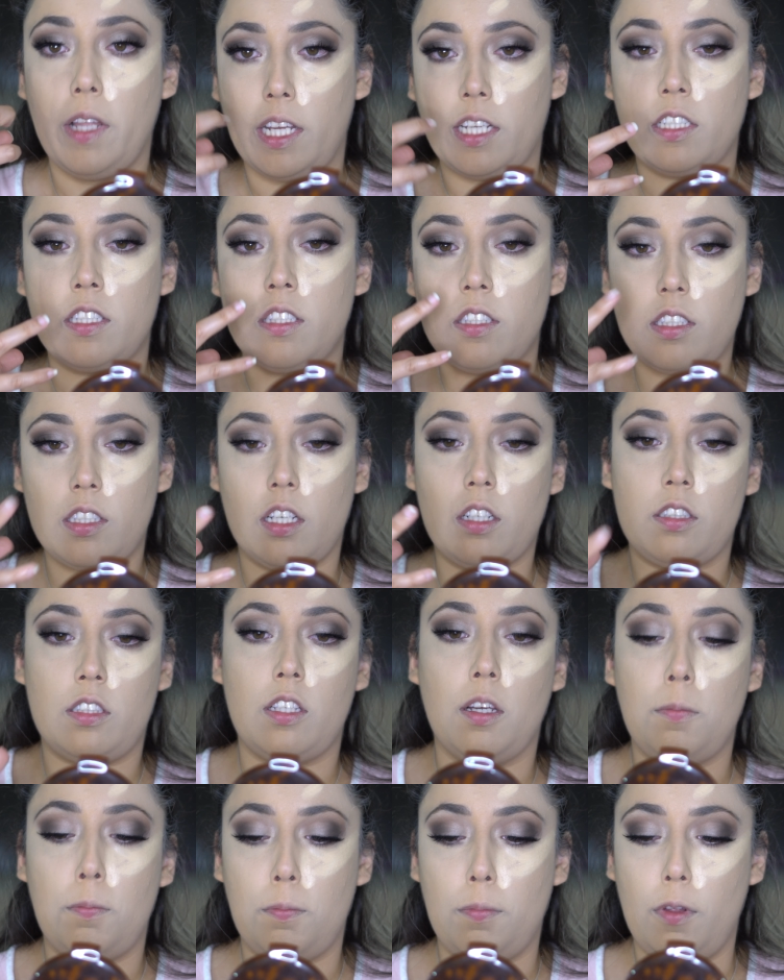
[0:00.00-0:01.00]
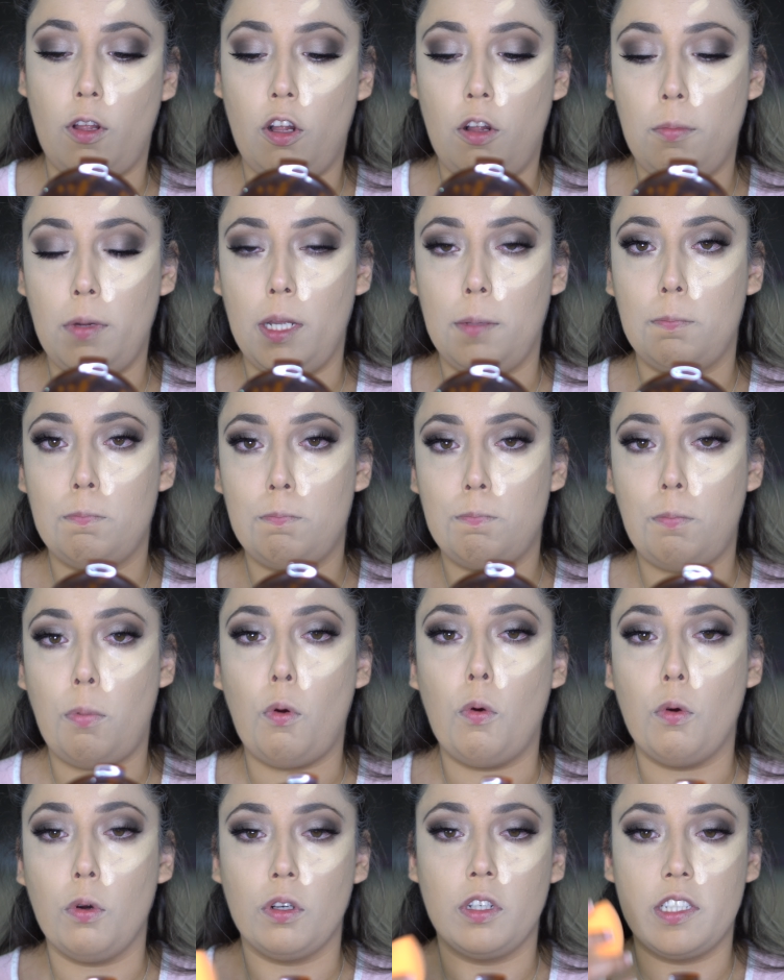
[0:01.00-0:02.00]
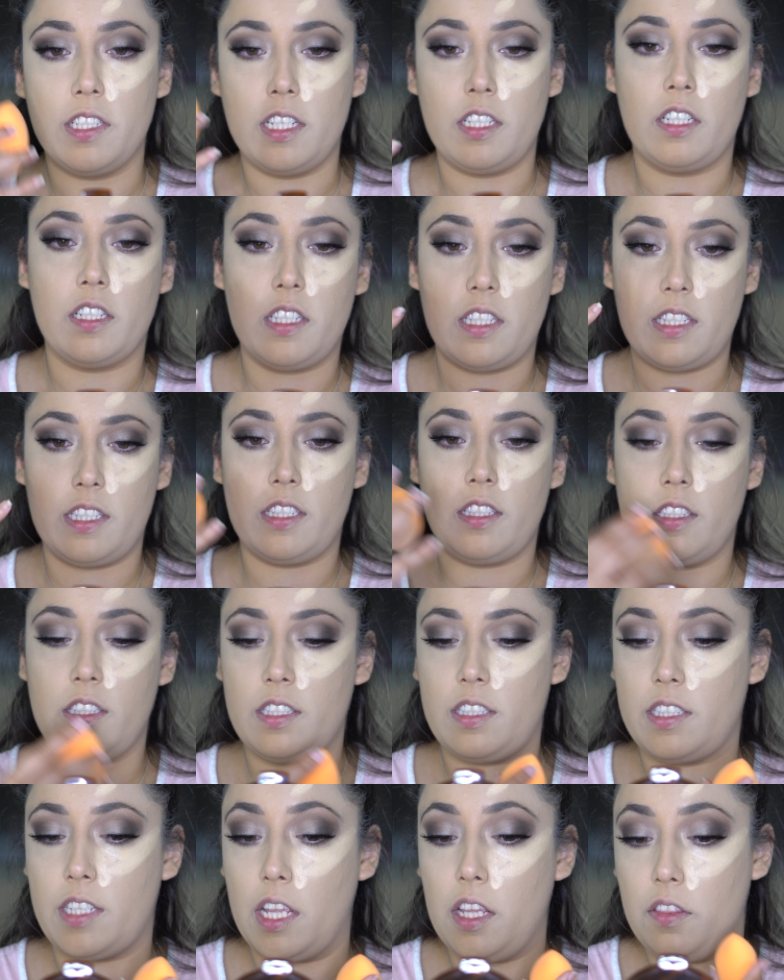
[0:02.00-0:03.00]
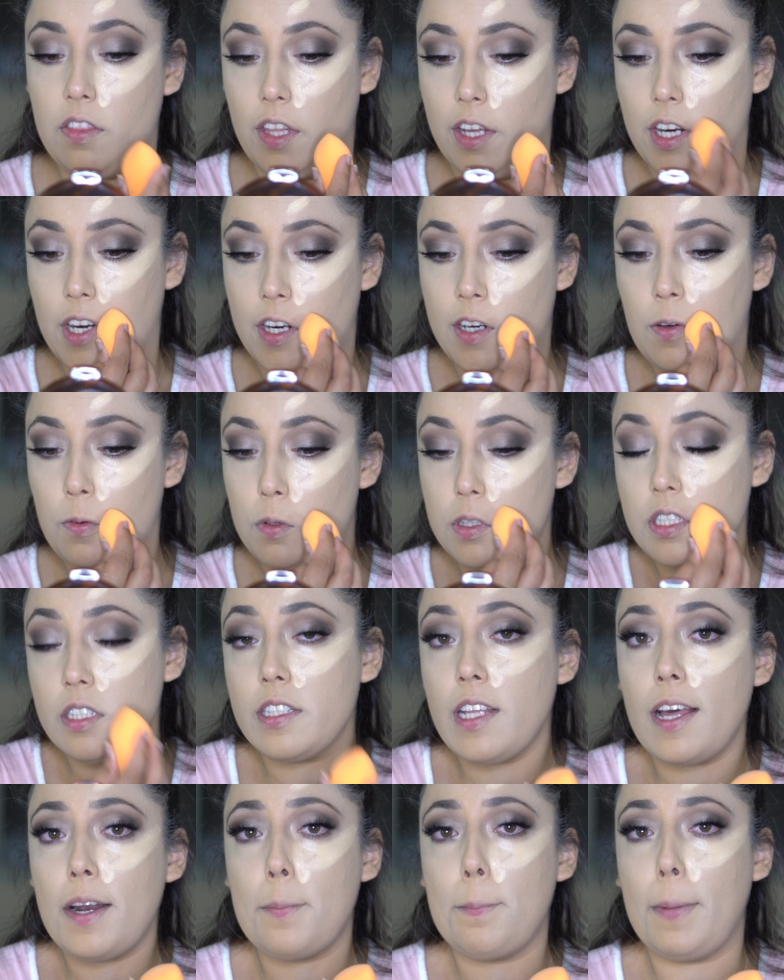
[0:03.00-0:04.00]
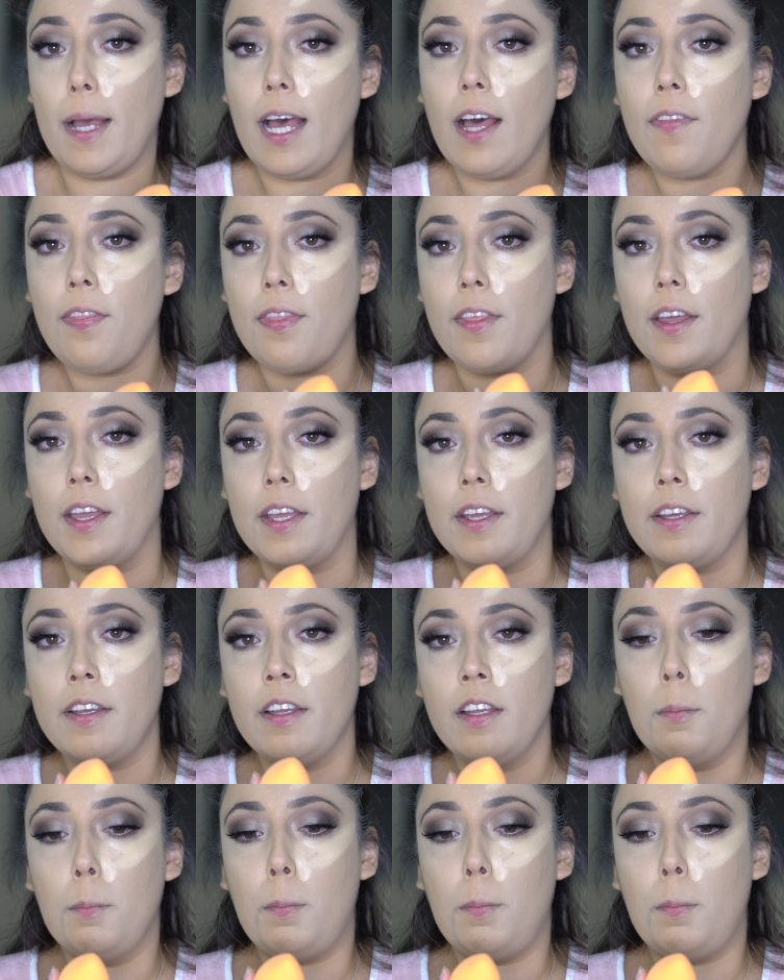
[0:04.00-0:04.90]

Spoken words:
sucked up all my pores and just stayed there, which is not a bad thing,